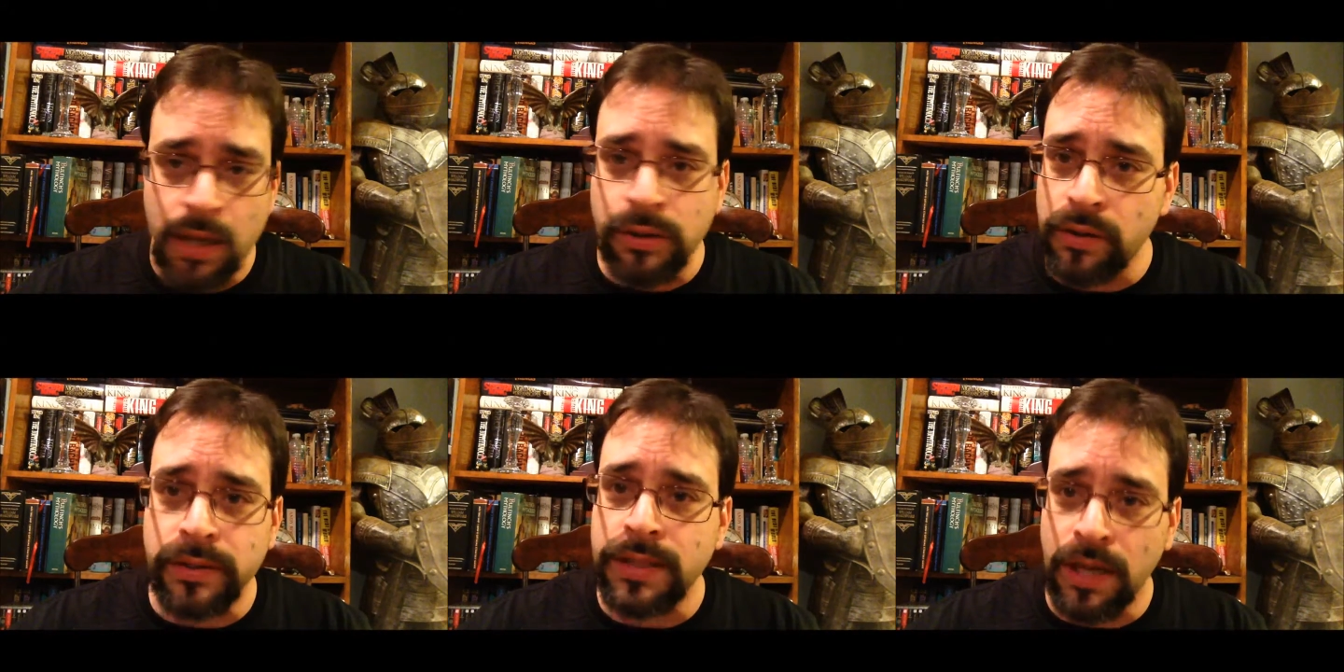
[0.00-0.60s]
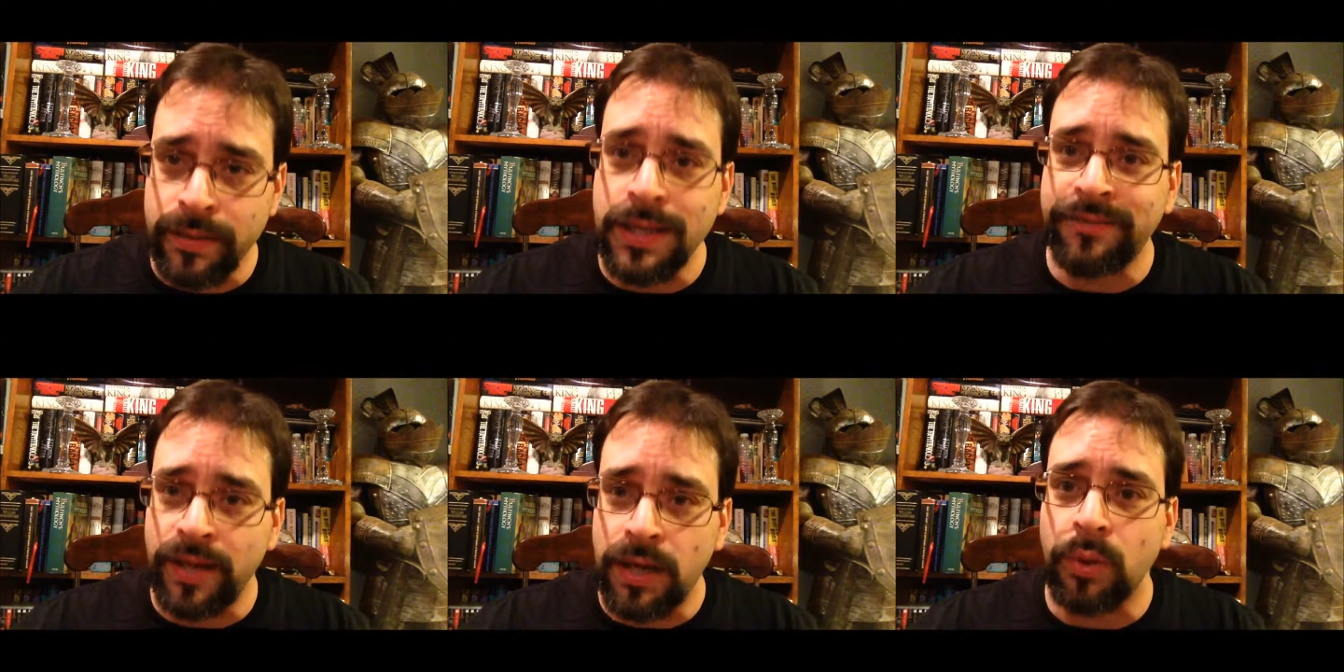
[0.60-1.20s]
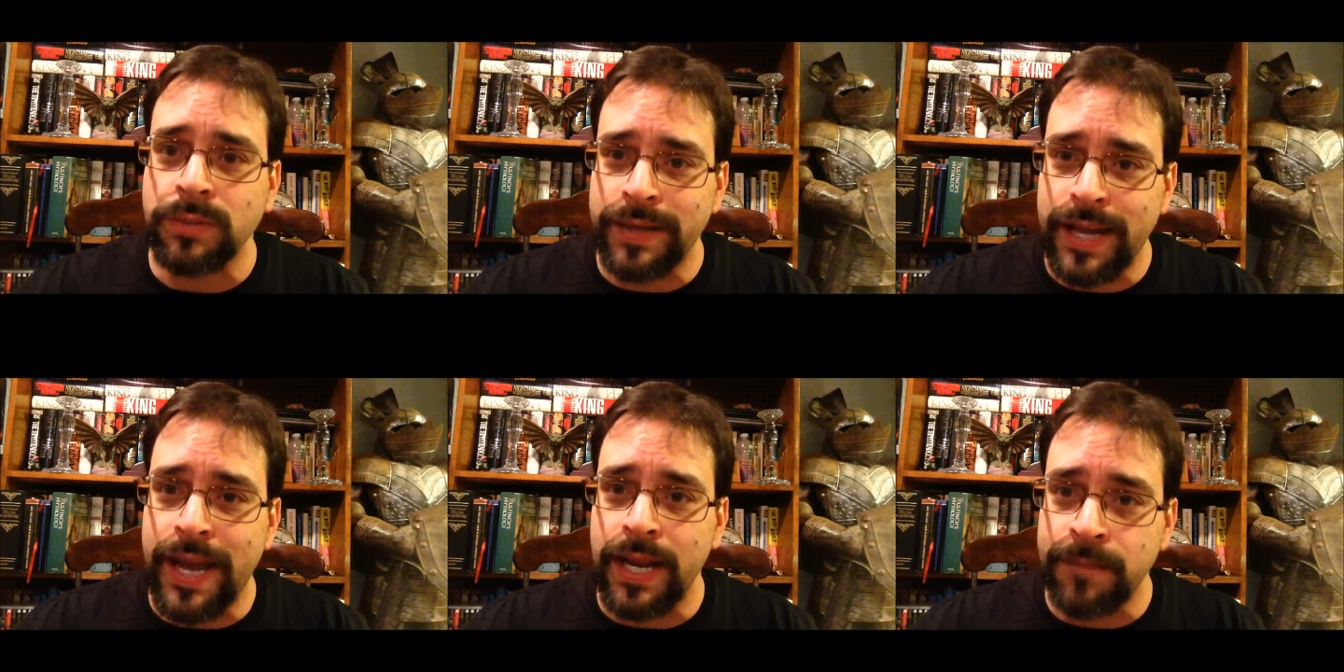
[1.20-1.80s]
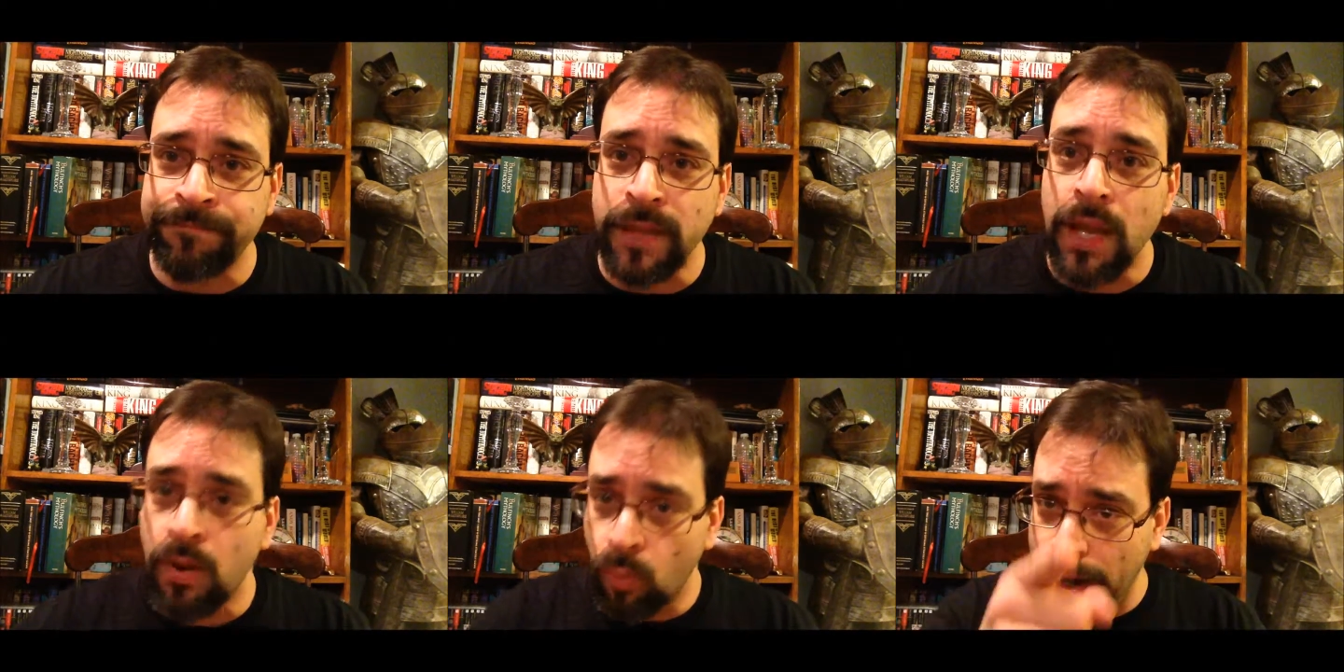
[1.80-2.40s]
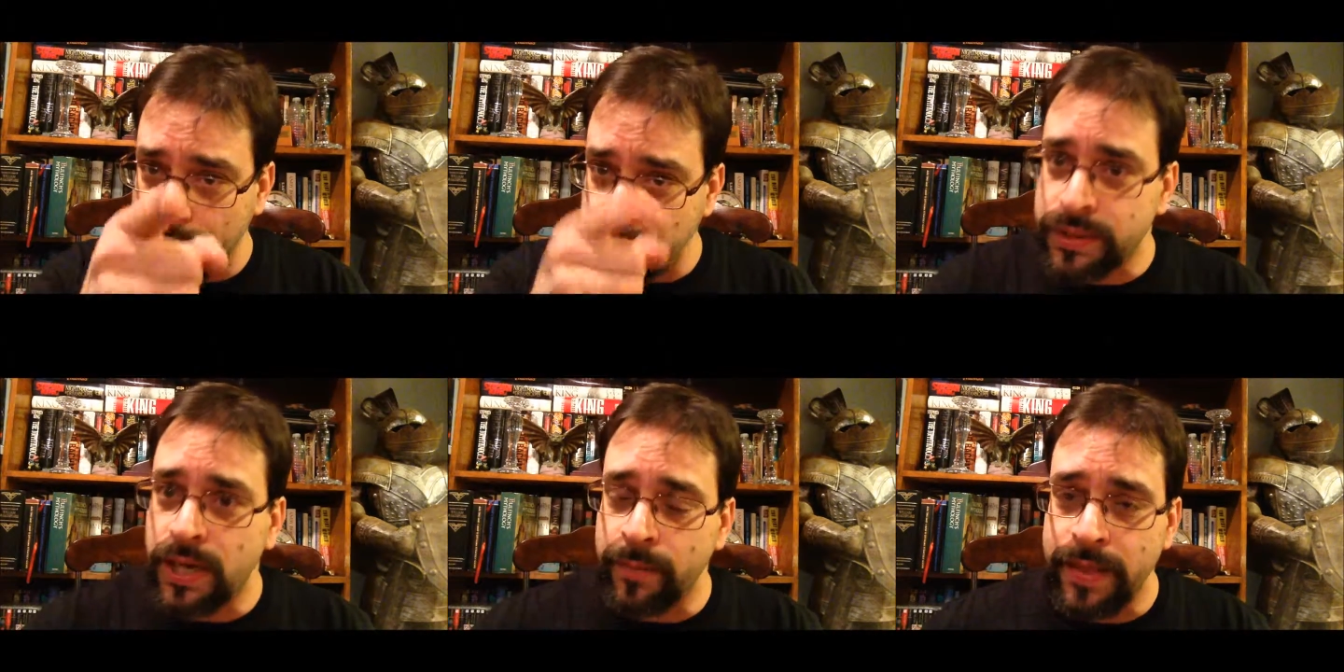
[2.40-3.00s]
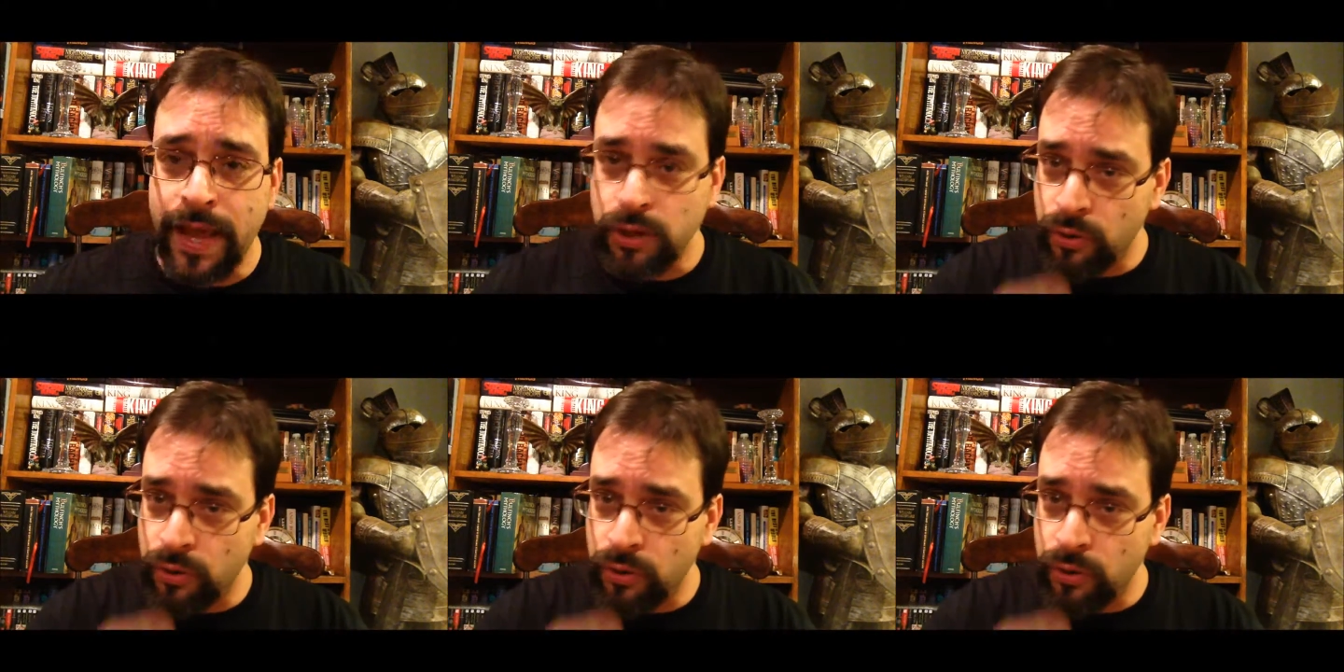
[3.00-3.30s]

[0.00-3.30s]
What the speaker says: You didn't tell me that Vader was my daddy. Why didn't you tell me that?